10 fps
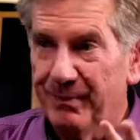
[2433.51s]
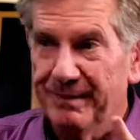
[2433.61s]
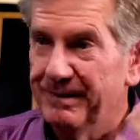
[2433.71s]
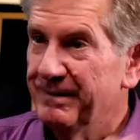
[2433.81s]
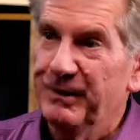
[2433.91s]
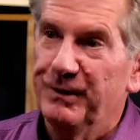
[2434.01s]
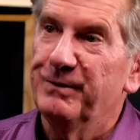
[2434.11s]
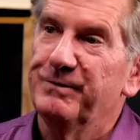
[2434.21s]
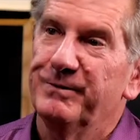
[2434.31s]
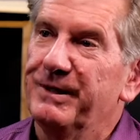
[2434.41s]

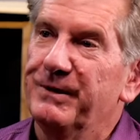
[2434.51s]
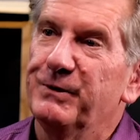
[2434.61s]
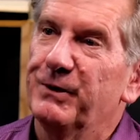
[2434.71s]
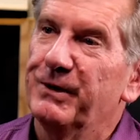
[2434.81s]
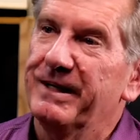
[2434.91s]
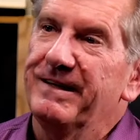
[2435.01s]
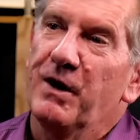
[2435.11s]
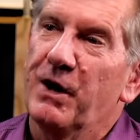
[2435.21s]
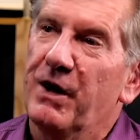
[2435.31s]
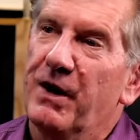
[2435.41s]
from
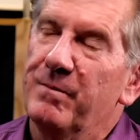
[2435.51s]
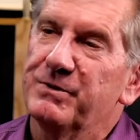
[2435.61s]
DaleCarnegie.com. So